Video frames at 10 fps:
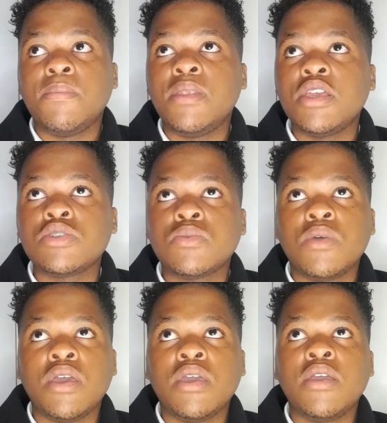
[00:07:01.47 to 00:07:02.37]
place
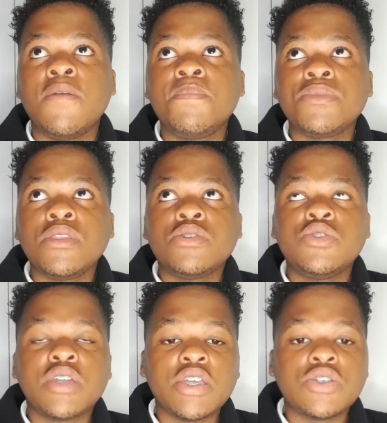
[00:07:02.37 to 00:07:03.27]
where
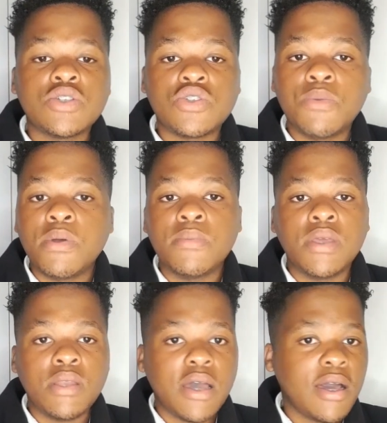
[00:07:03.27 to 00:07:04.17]
you get your
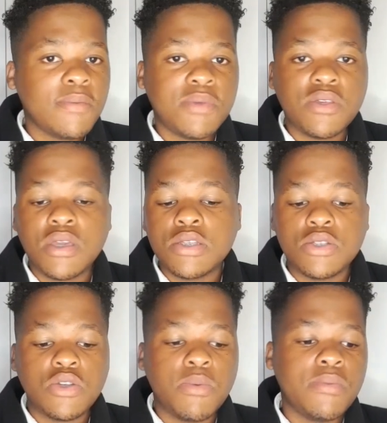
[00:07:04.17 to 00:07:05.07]
dopamine up, you get your
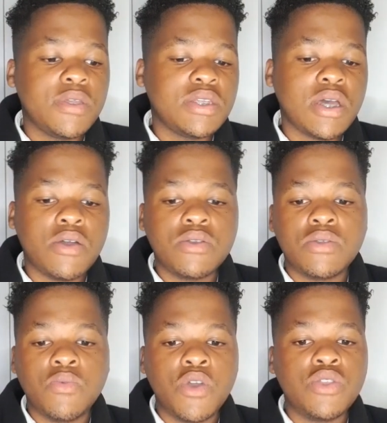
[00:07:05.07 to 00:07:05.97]
dopamine down,
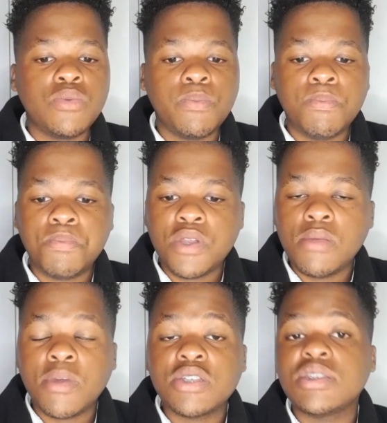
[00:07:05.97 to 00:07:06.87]
where you pretty
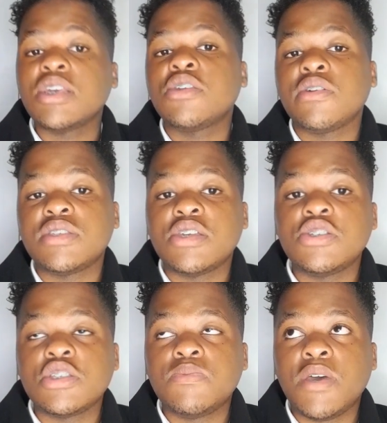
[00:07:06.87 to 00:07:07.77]
much take your
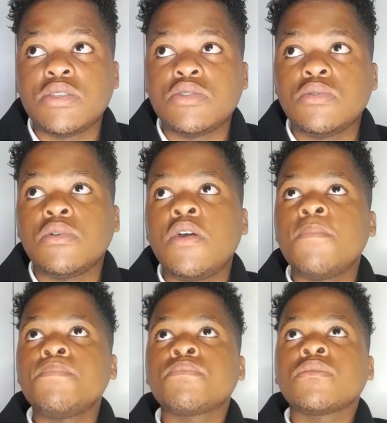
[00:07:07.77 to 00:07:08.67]
attention span to.
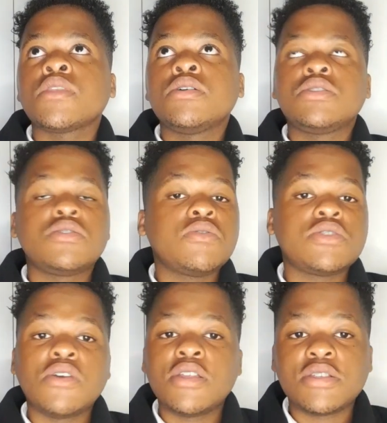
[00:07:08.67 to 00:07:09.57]
So it's
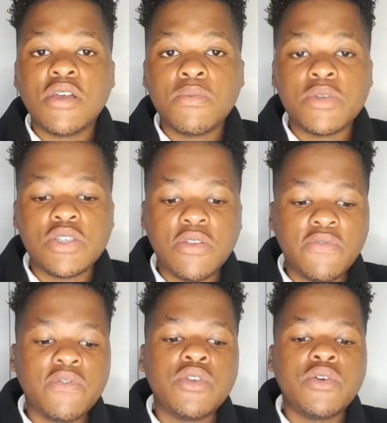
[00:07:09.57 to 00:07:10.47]
not a slot machine
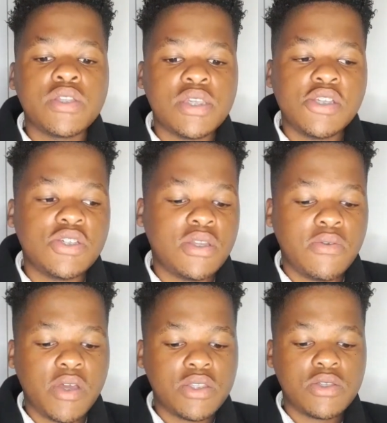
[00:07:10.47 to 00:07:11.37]
for your attention,
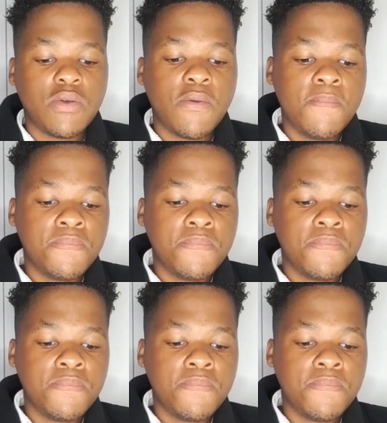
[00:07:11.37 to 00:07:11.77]
right? So